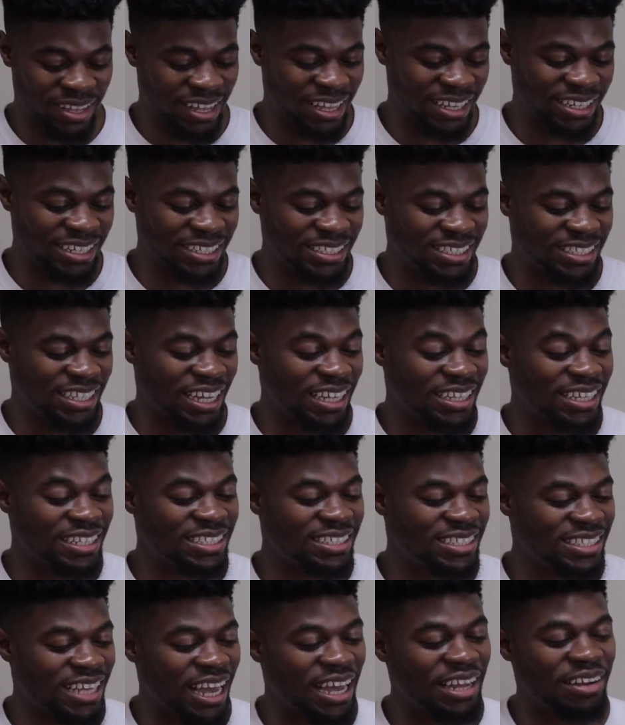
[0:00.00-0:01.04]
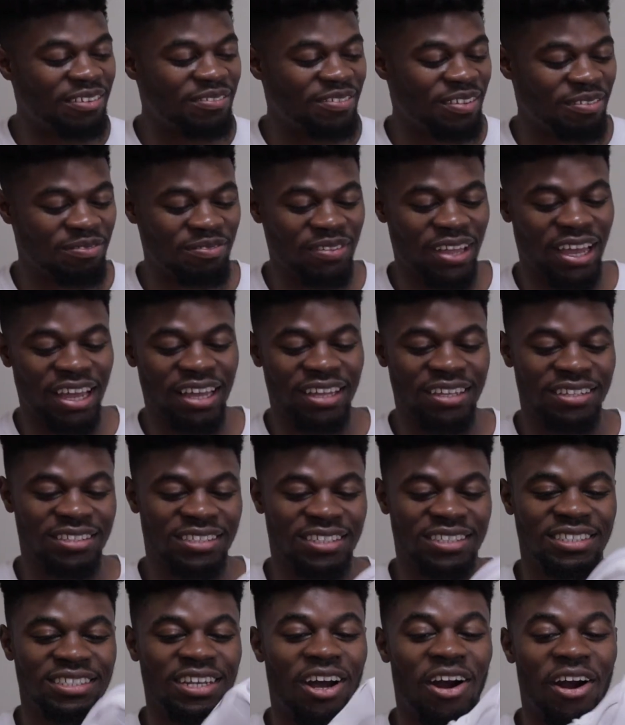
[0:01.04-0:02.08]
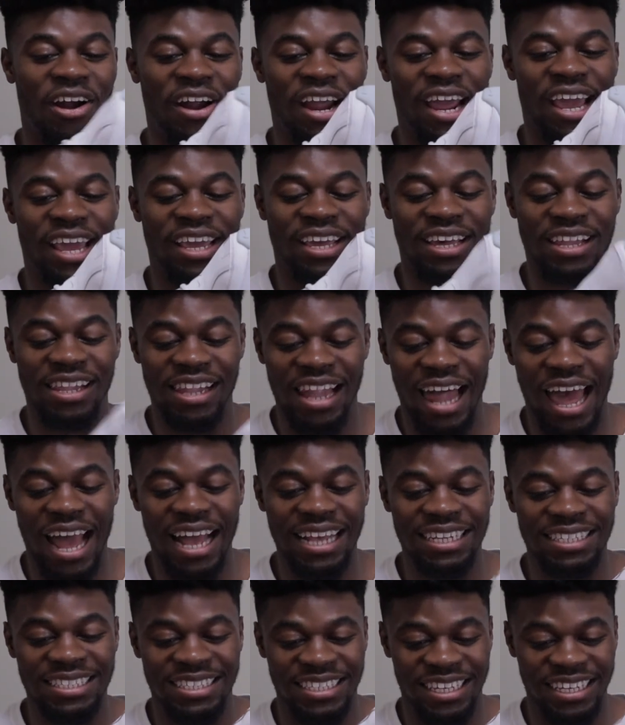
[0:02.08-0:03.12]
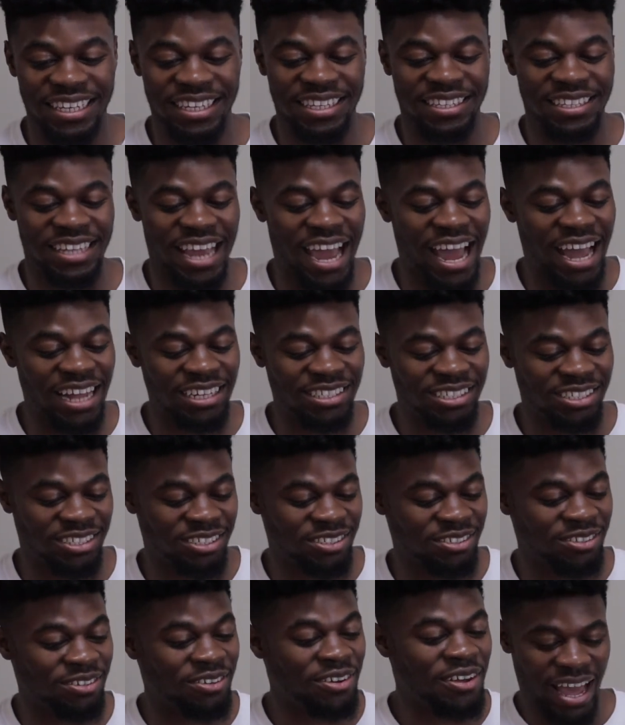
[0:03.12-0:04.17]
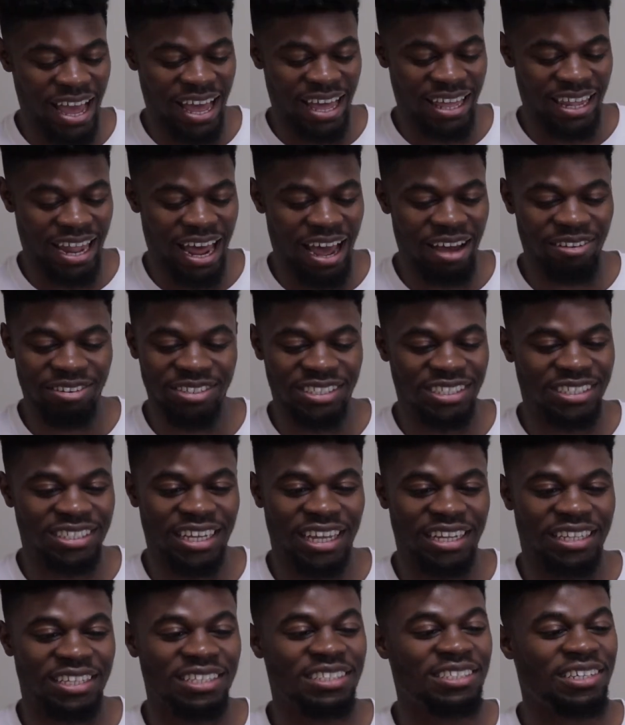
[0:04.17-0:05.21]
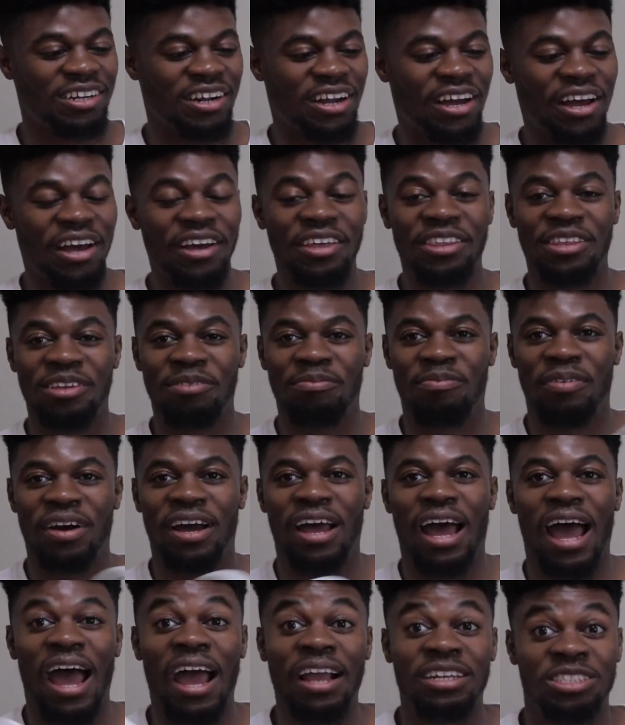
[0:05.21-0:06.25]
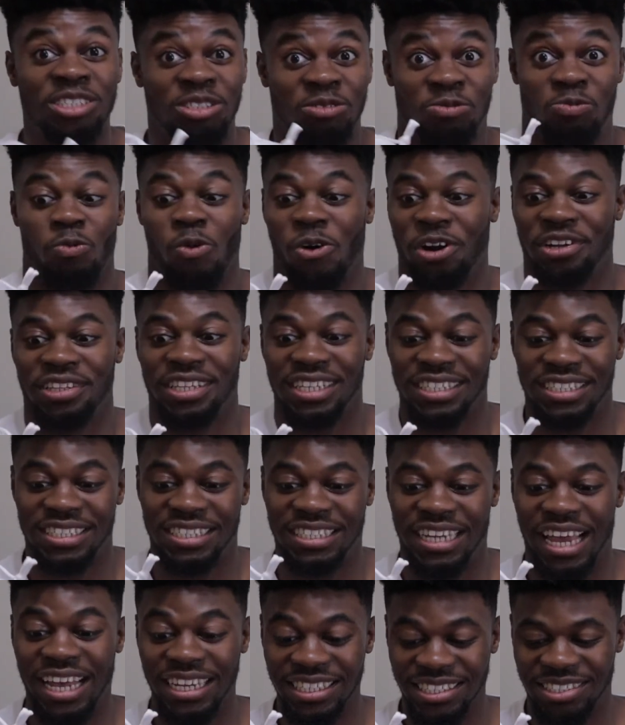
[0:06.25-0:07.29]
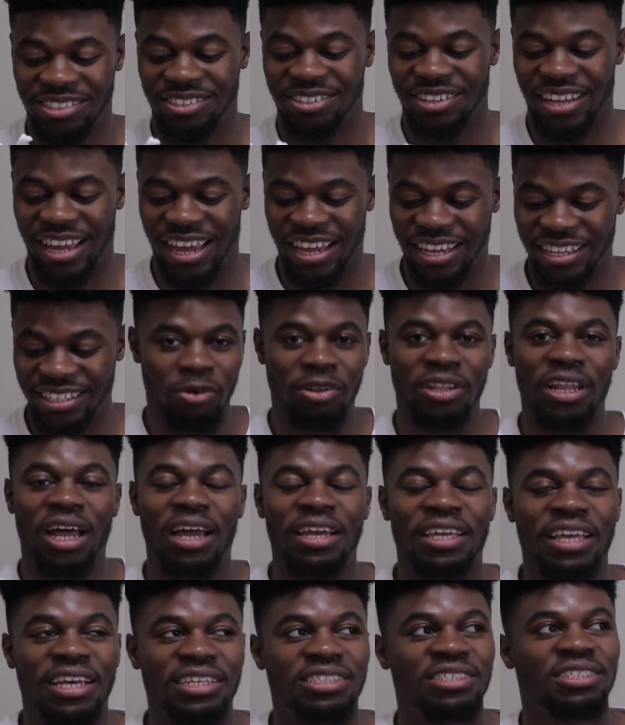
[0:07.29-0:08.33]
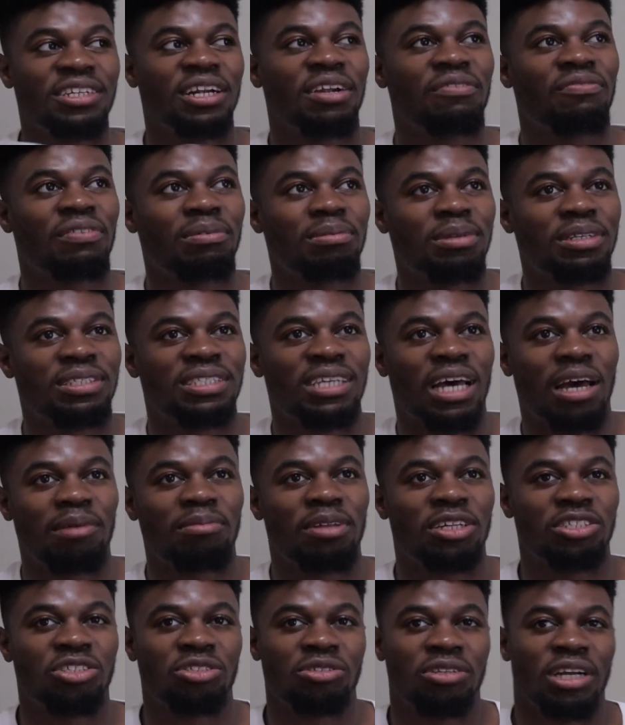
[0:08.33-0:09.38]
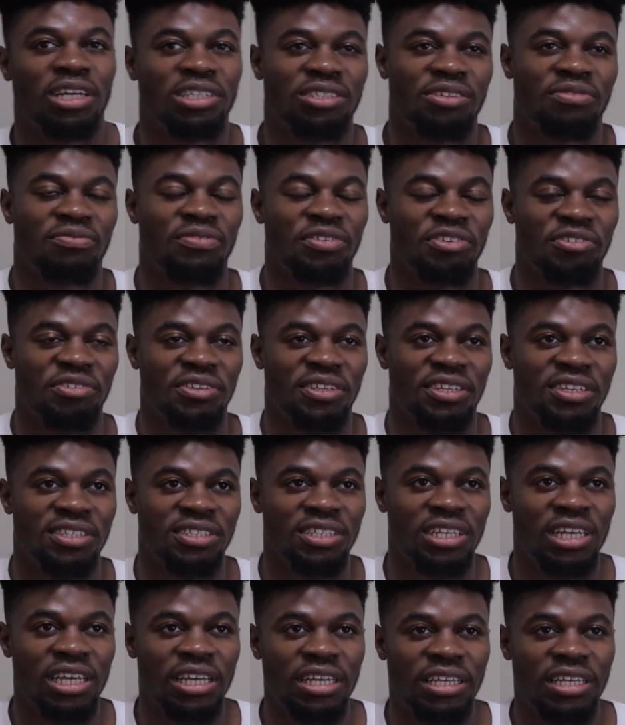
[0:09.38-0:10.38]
couldn't stand the sight of them. They just are a classic dad shoe, and I was just like, these are ugly, but I actually wore these yesterday. Well, not yesterday from the time that you guys are viewing this.